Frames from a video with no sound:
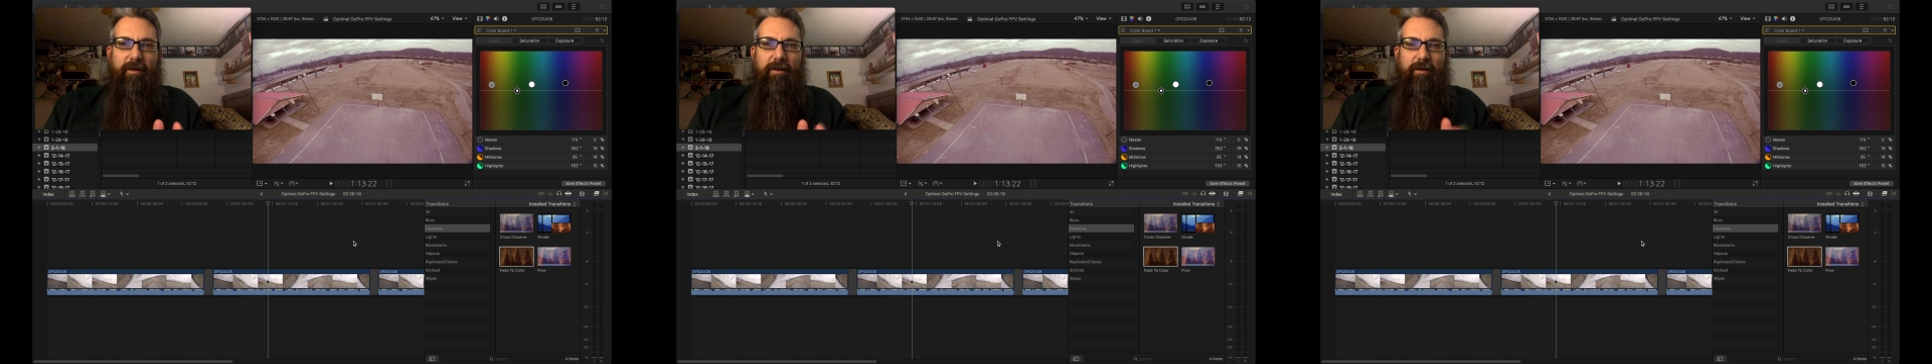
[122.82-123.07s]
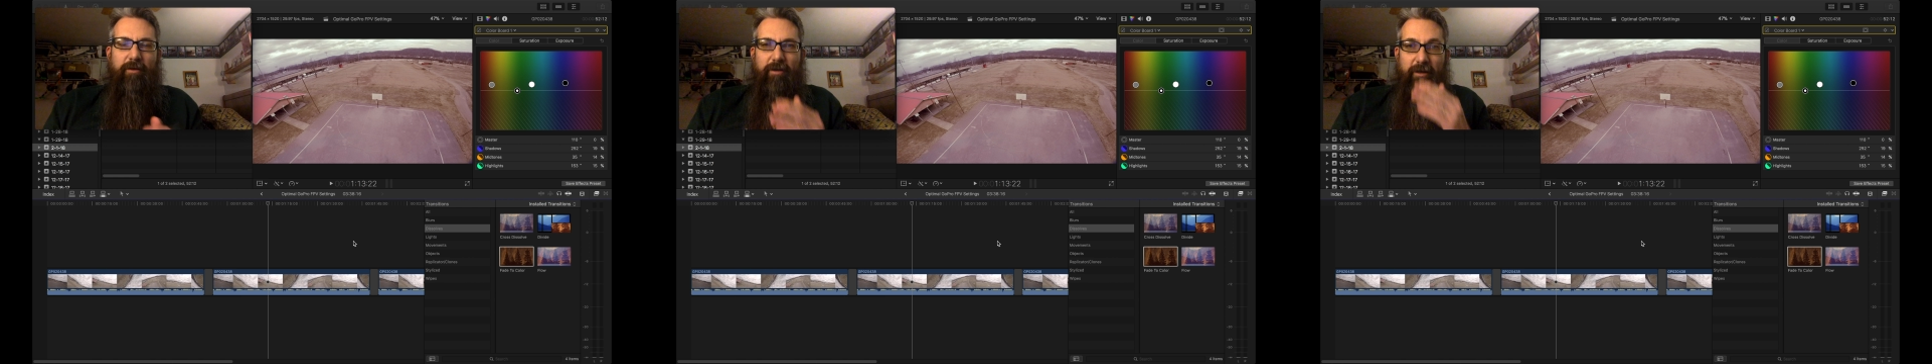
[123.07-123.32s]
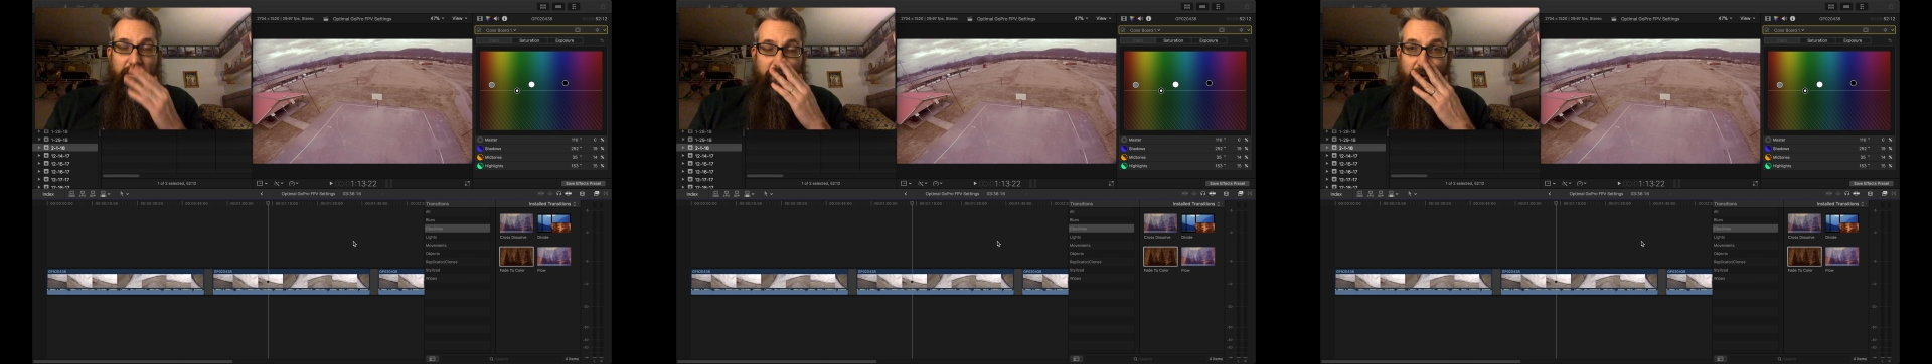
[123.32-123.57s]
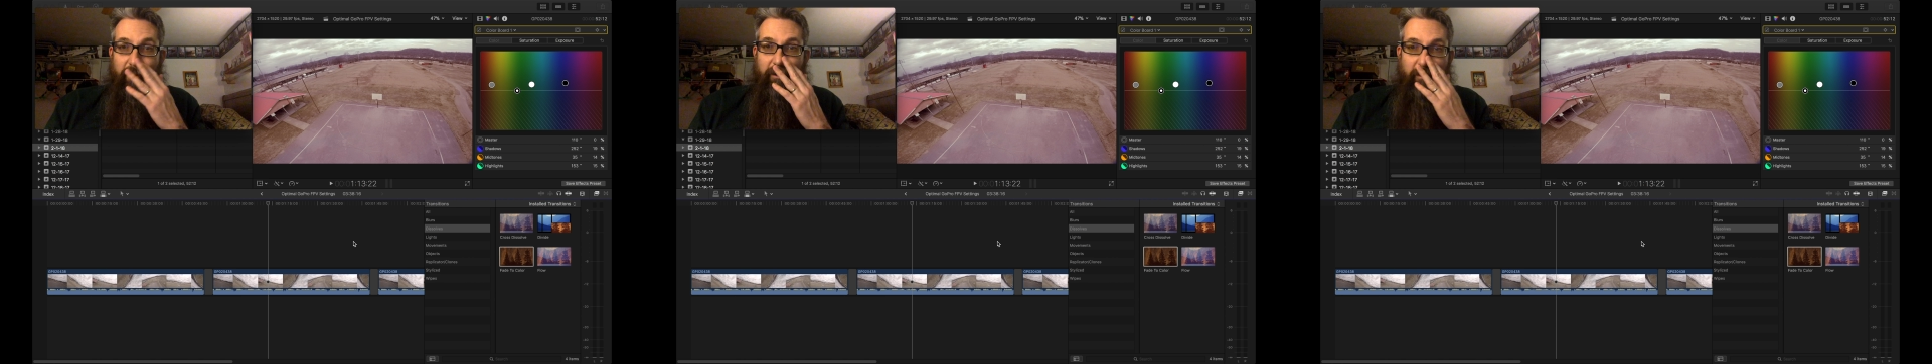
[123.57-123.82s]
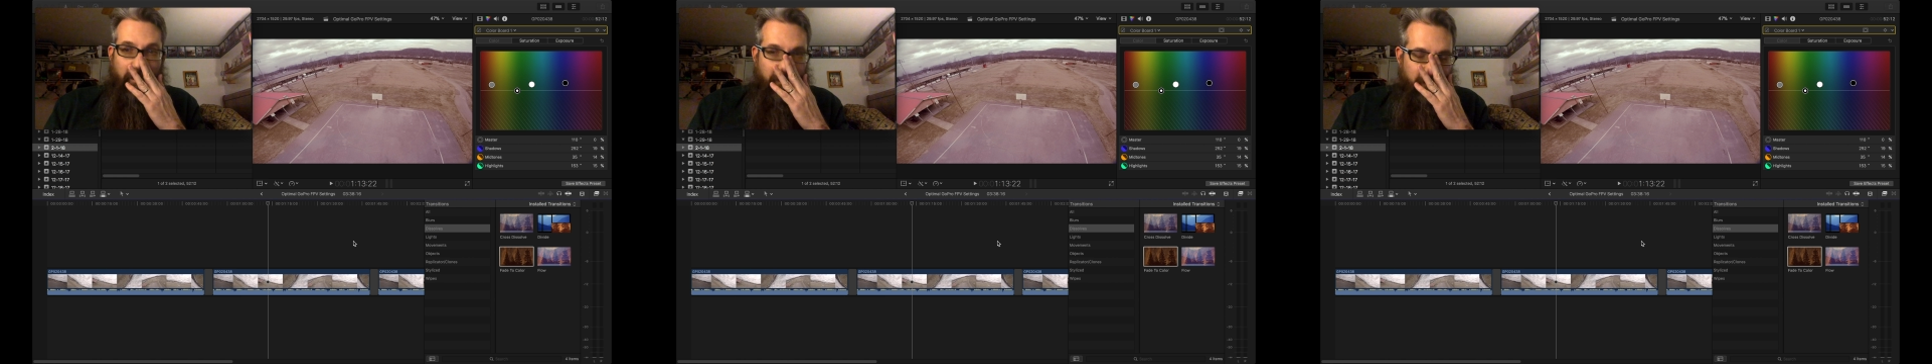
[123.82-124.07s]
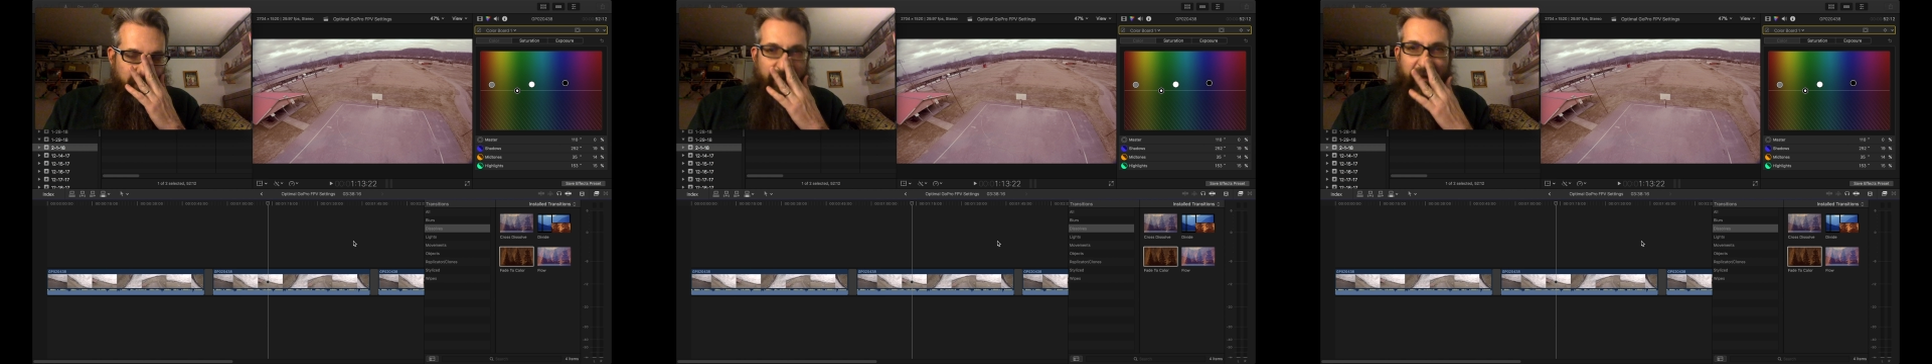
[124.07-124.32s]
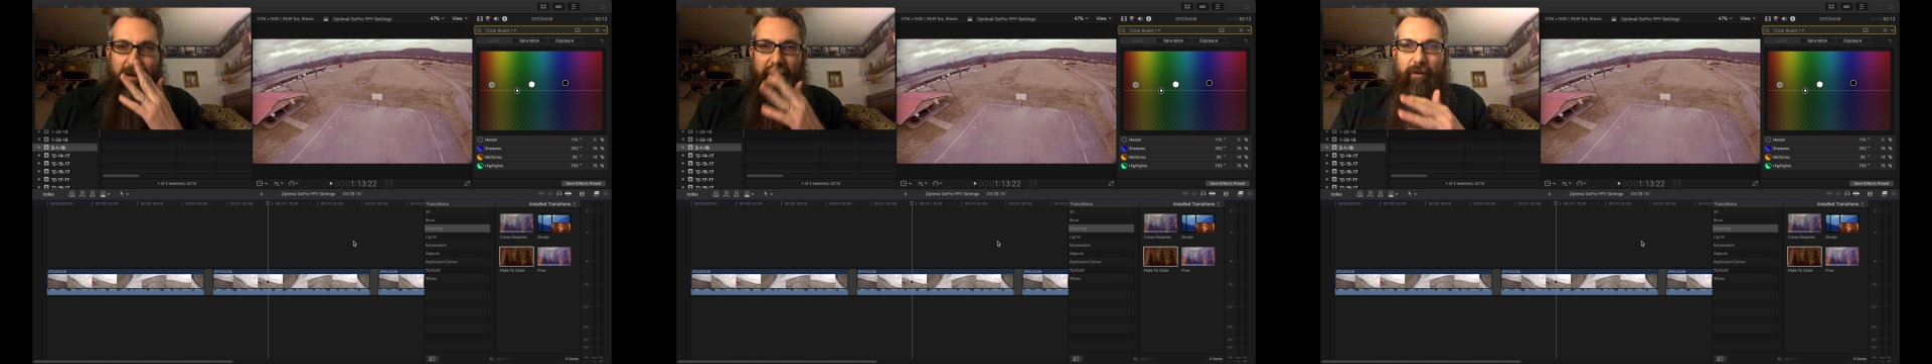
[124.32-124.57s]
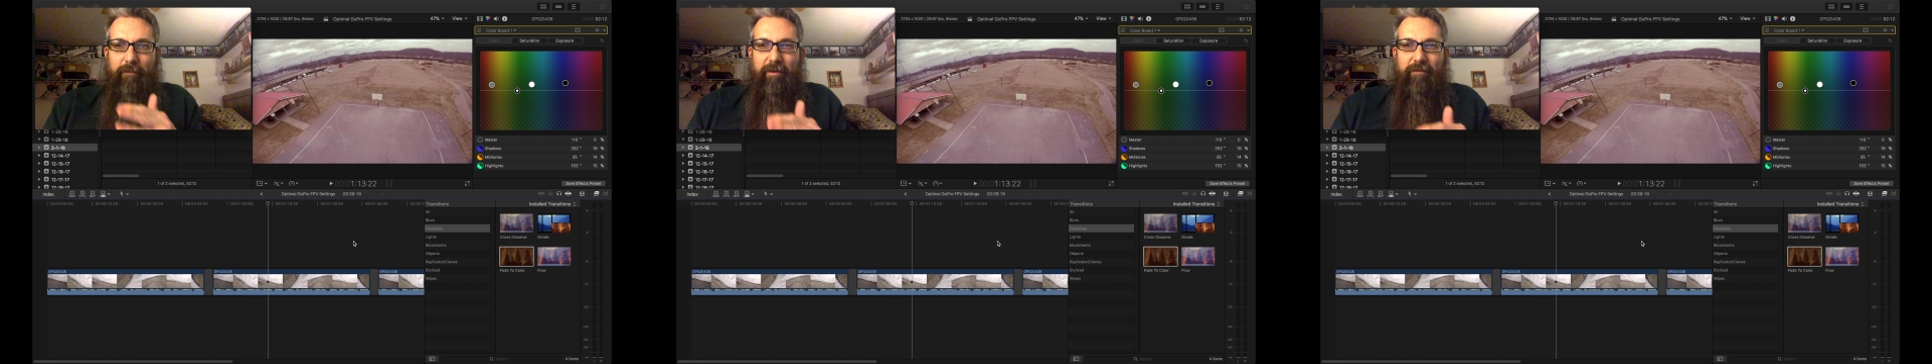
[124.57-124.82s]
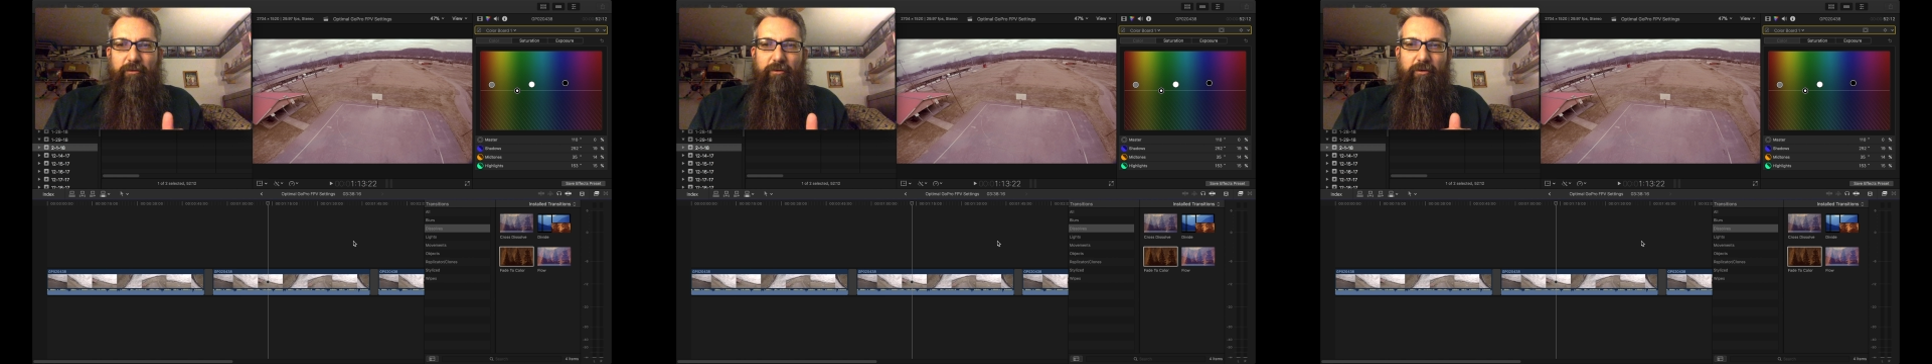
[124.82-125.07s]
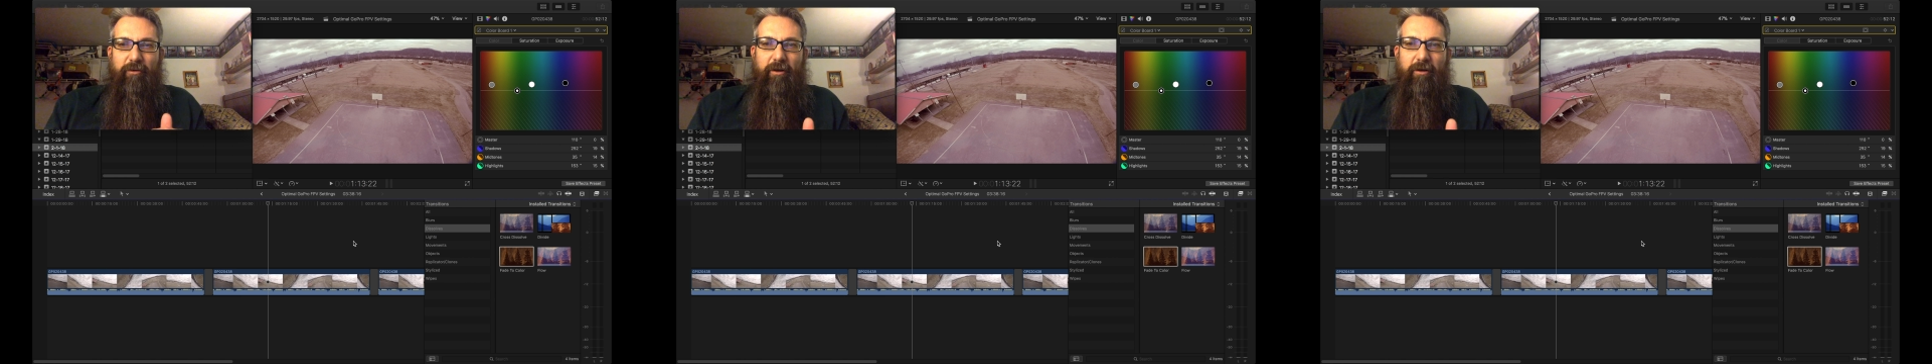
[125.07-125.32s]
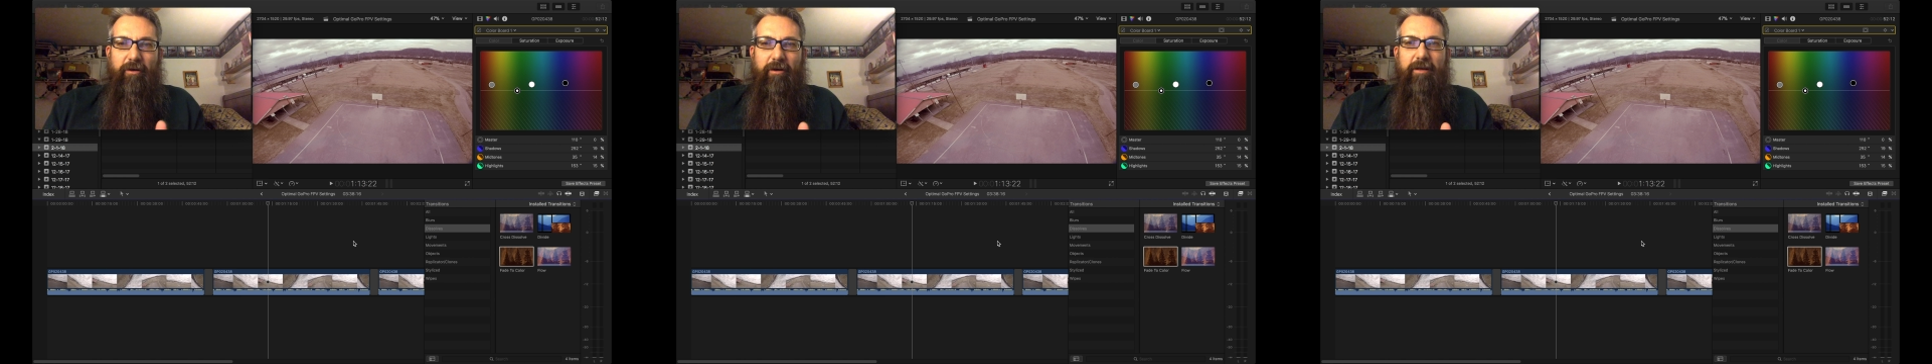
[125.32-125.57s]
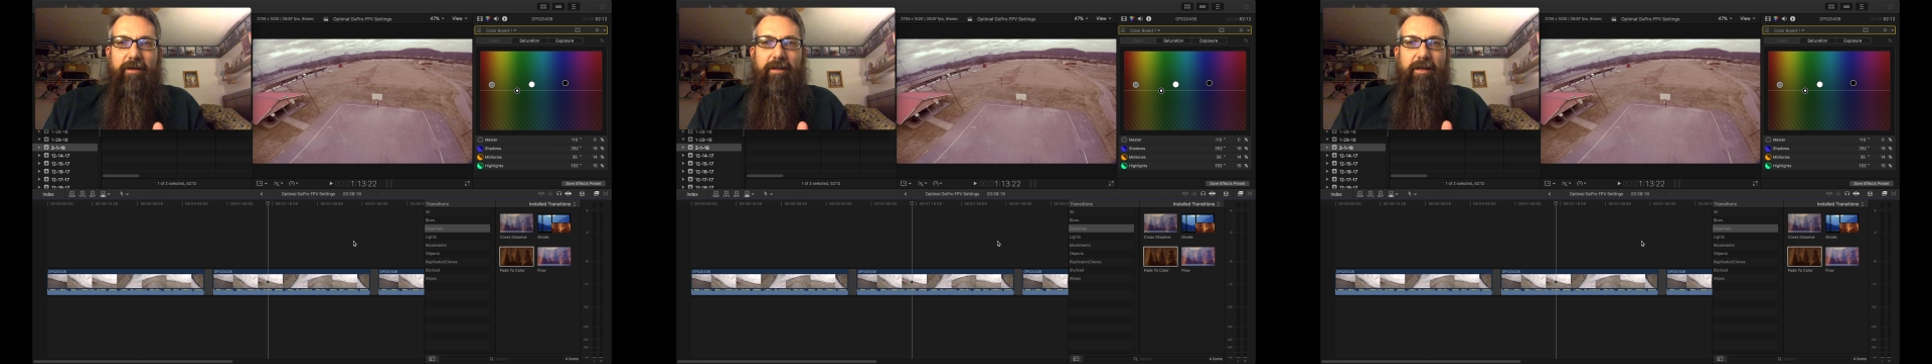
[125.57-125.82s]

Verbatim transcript: You can turn it on and off. Um, if you turn it on,